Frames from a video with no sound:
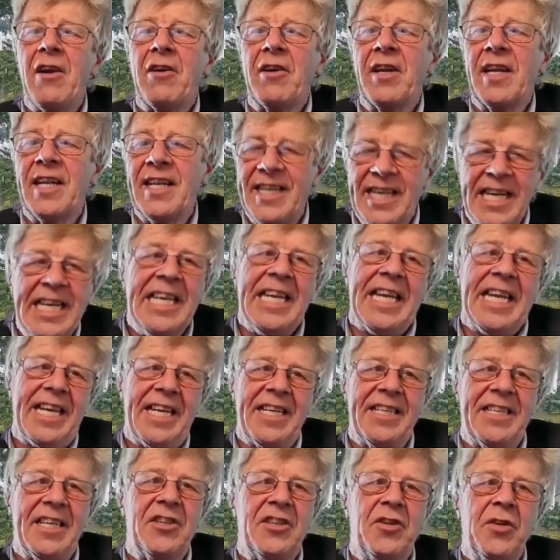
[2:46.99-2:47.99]
the Park
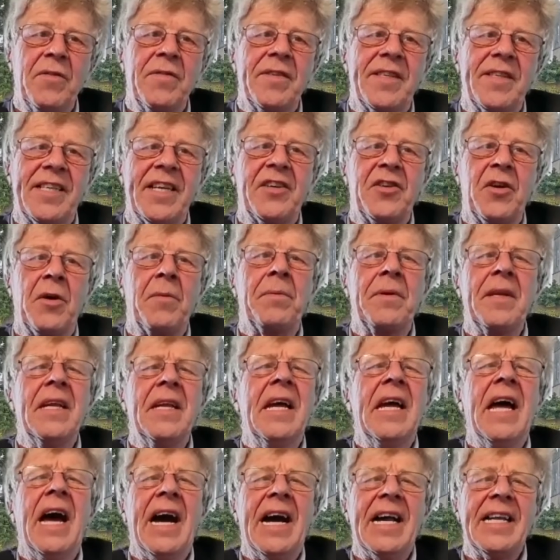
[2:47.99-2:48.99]
Clinic that you've set
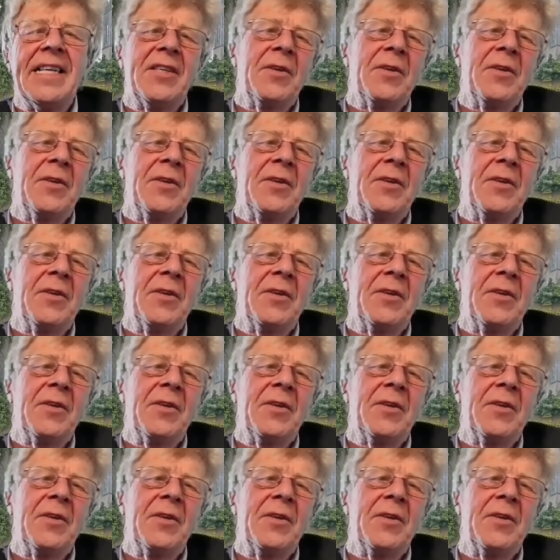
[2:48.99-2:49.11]
up